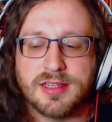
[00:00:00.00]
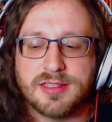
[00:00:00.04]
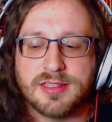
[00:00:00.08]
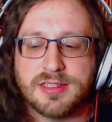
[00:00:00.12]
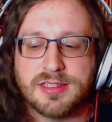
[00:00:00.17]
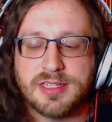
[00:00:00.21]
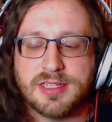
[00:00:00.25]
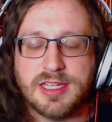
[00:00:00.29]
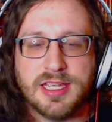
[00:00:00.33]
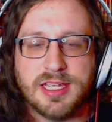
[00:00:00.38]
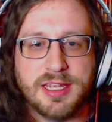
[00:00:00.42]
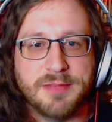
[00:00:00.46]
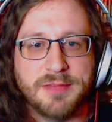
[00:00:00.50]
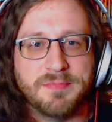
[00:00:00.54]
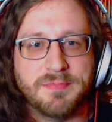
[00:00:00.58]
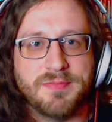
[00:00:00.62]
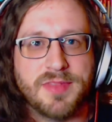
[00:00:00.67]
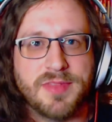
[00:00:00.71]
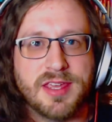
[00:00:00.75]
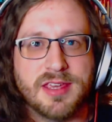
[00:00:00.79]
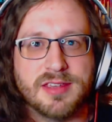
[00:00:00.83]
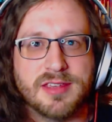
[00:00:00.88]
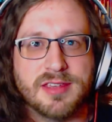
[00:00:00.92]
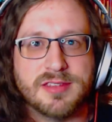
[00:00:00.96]
team,
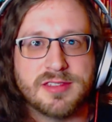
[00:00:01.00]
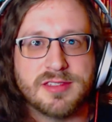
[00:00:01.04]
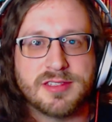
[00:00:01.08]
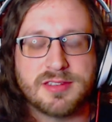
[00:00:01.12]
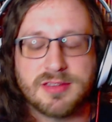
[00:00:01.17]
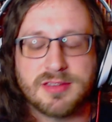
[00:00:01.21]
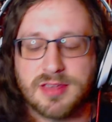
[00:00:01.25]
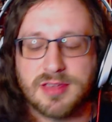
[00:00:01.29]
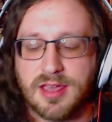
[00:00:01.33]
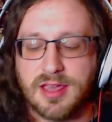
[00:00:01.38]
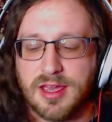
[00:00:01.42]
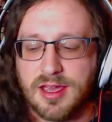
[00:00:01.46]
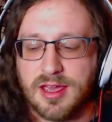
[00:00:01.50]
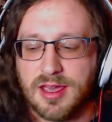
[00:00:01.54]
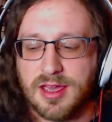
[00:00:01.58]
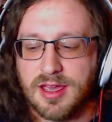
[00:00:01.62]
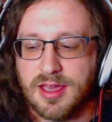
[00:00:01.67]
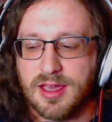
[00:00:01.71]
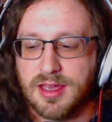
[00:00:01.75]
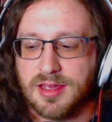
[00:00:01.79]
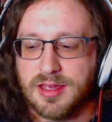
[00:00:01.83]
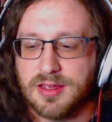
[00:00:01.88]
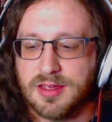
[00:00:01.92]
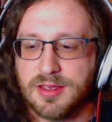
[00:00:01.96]
his
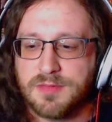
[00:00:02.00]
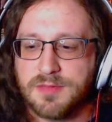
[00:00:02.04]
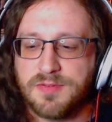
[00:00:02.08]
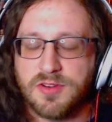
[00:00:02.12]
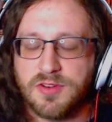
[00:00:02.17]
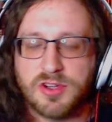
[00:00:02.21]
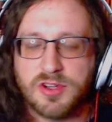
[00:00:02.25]
first